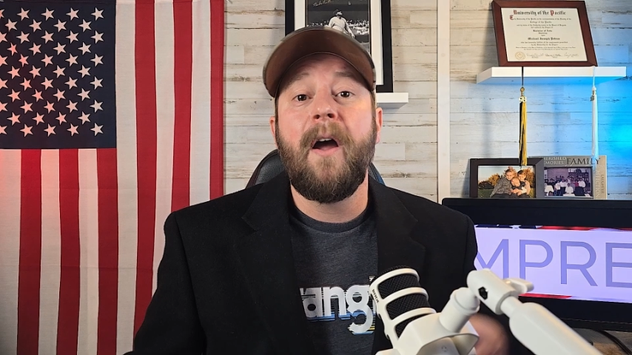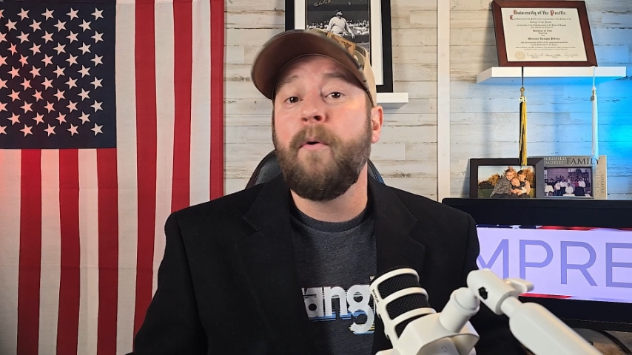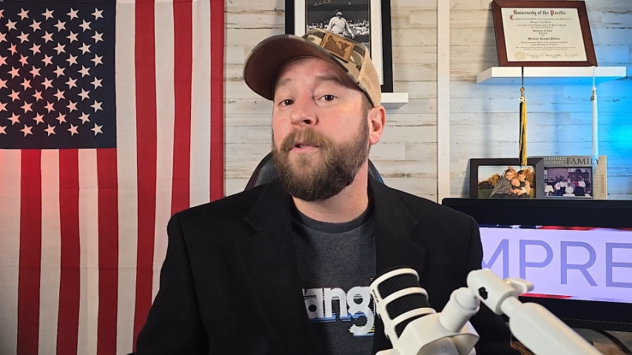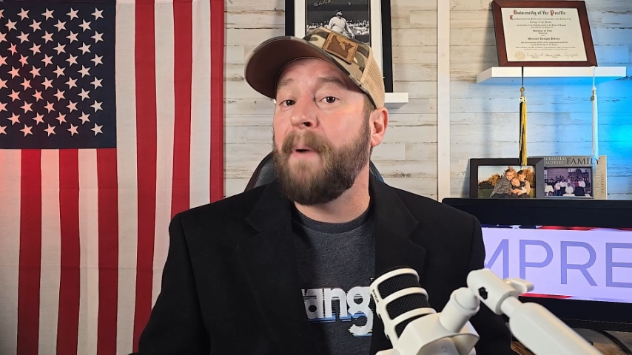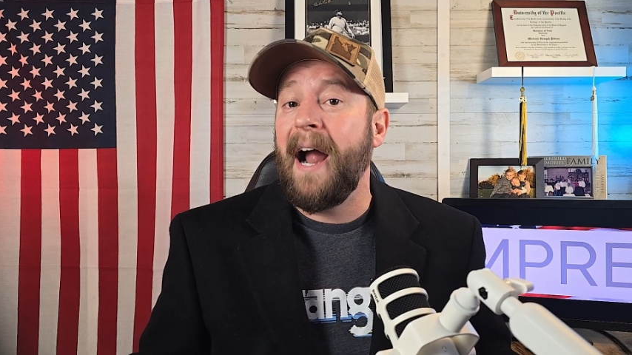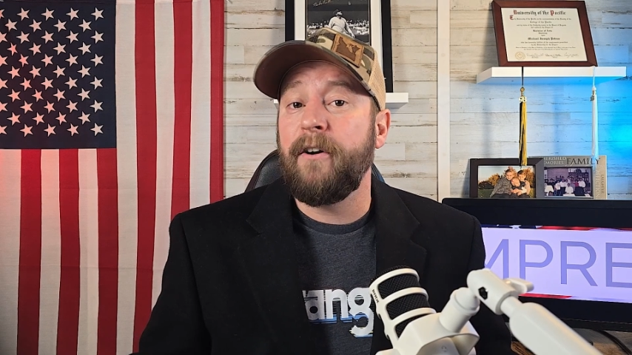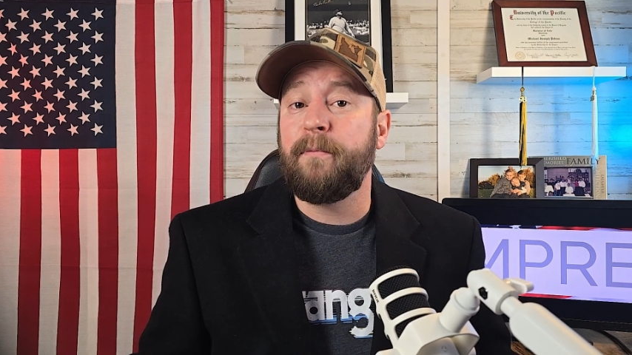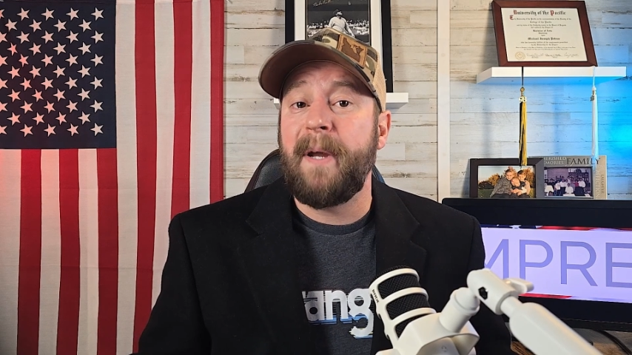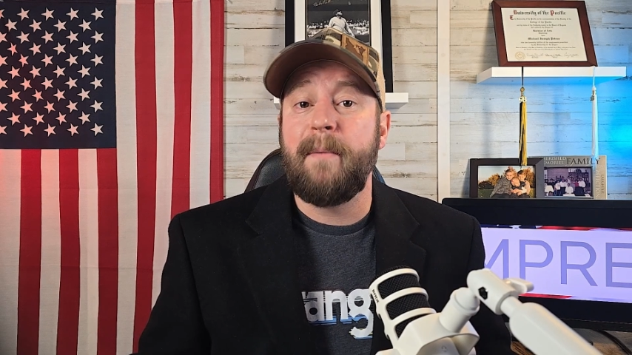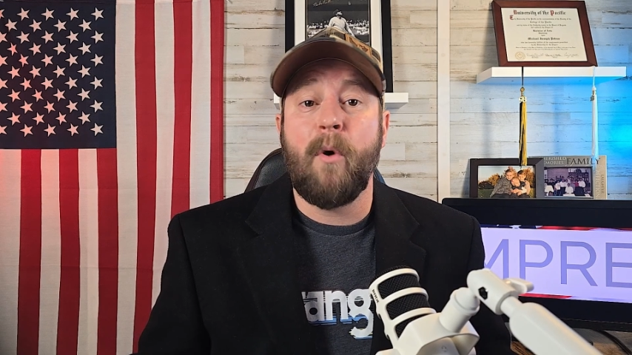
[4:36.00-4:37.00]
with buyers
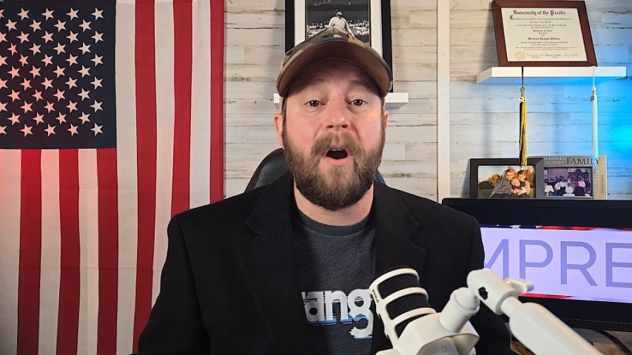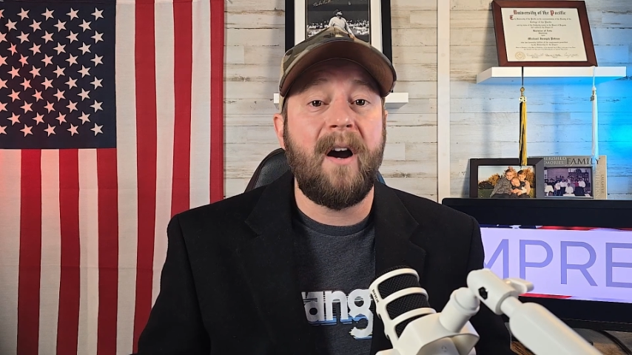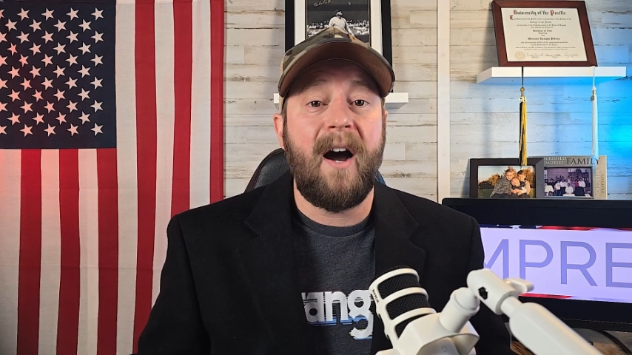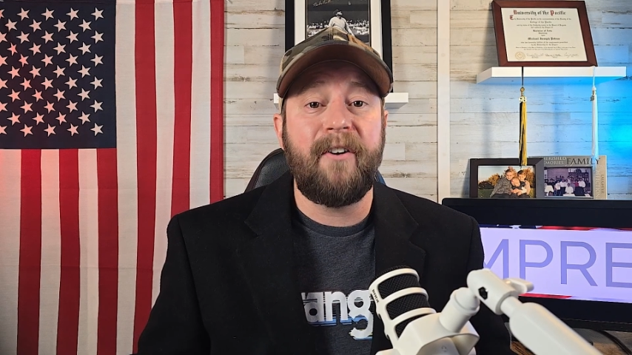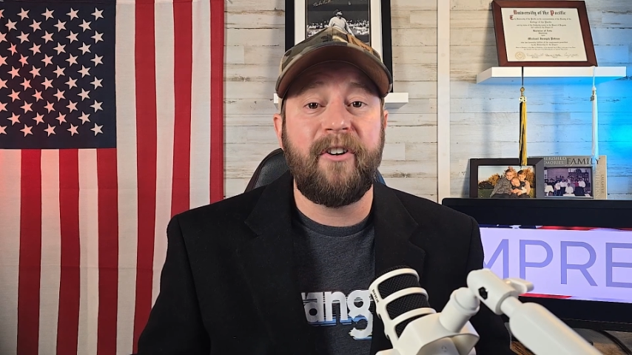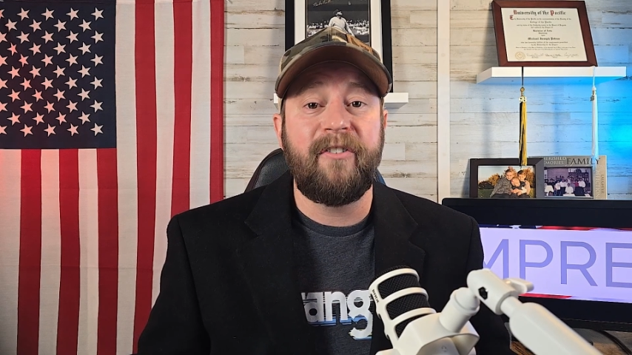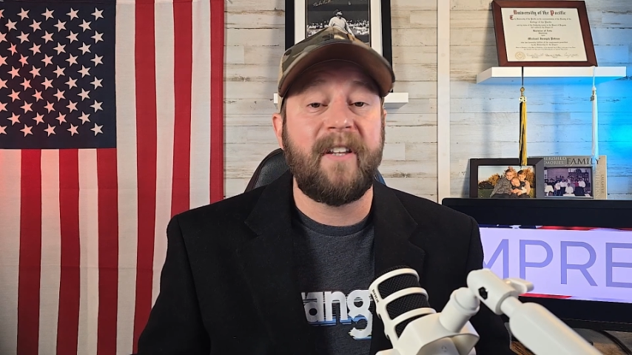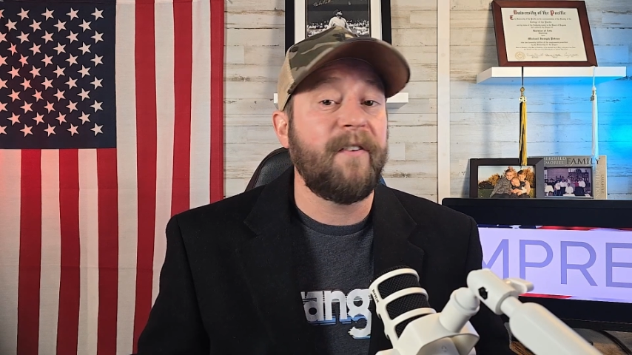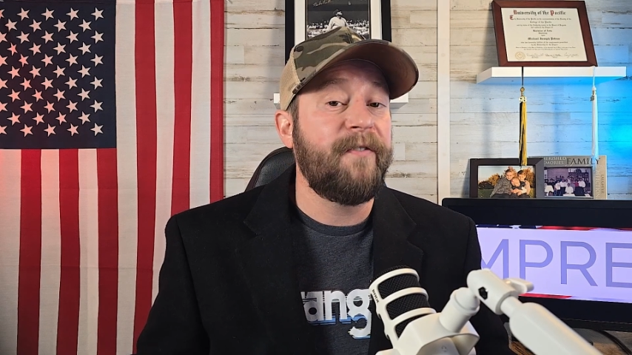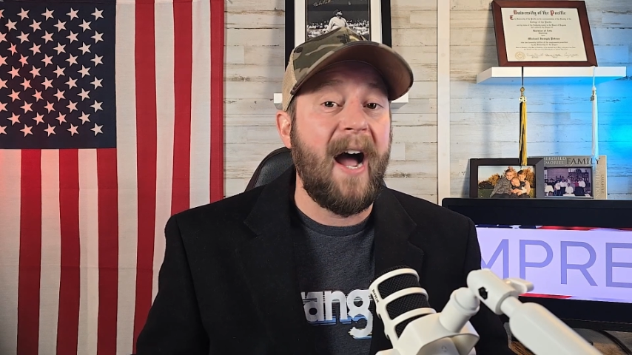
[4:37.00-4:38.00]
being more cautious at the
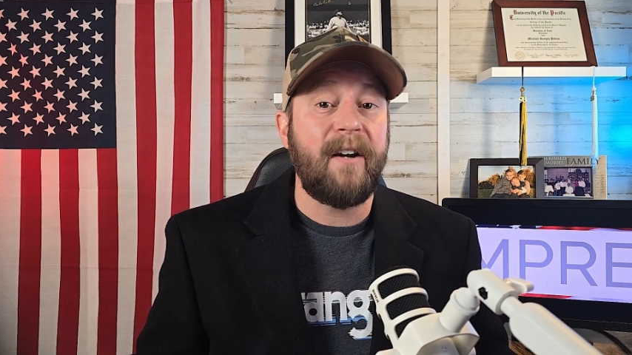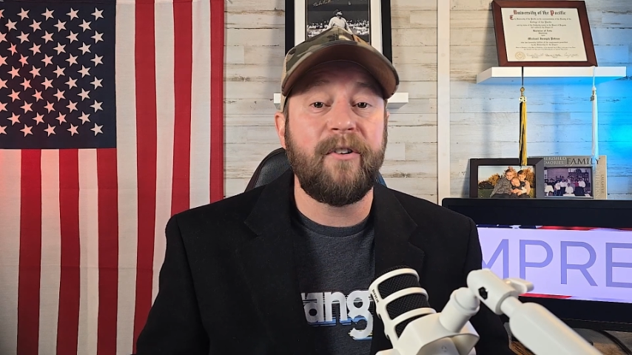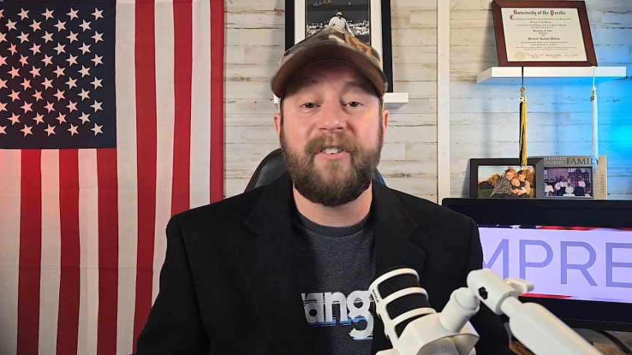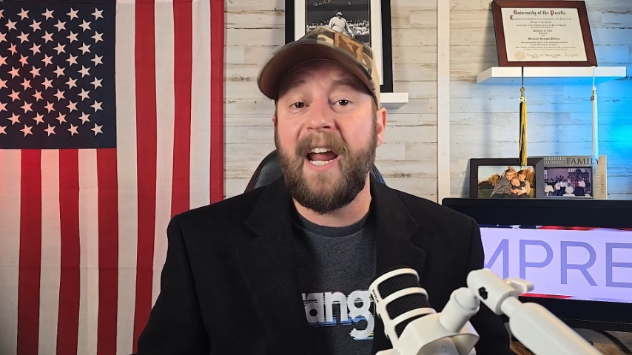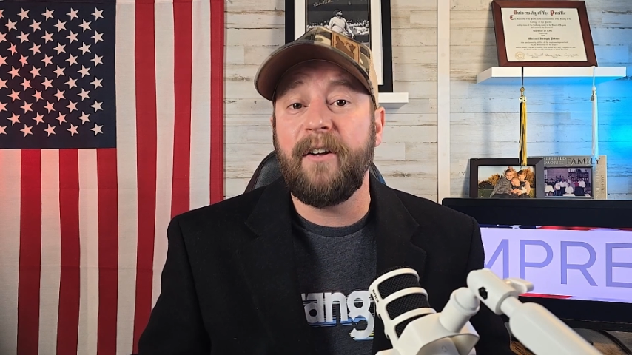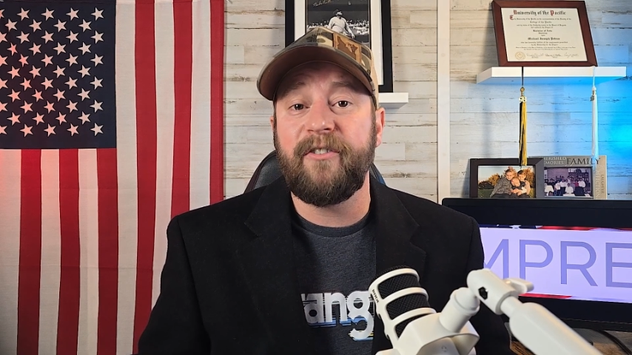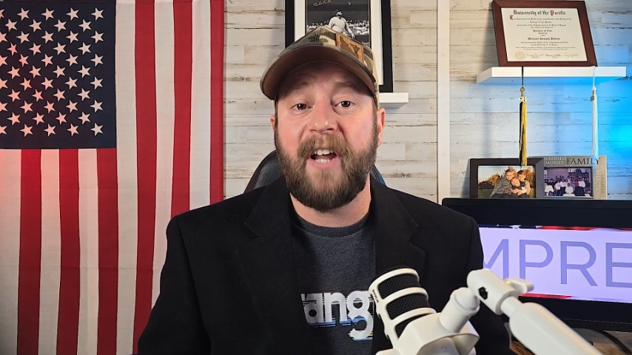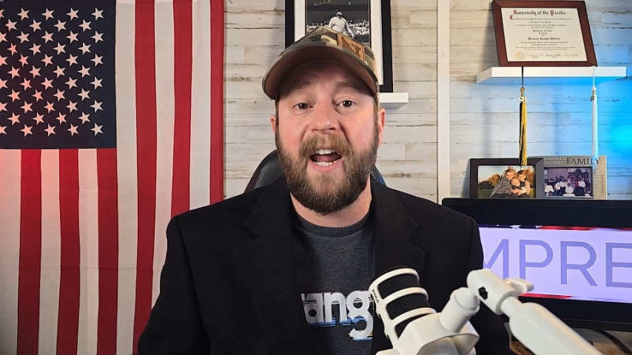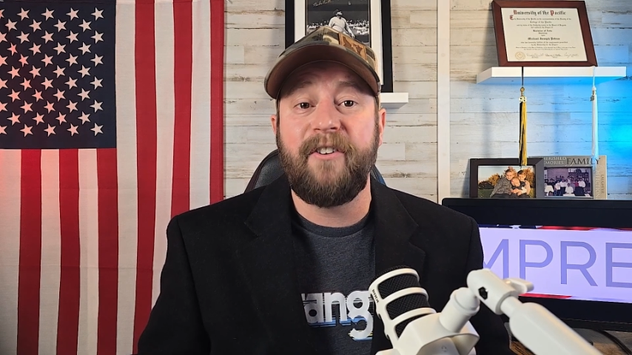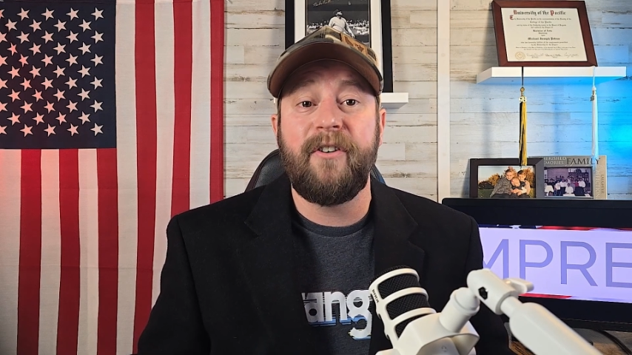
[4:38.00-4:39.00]
final sale stage,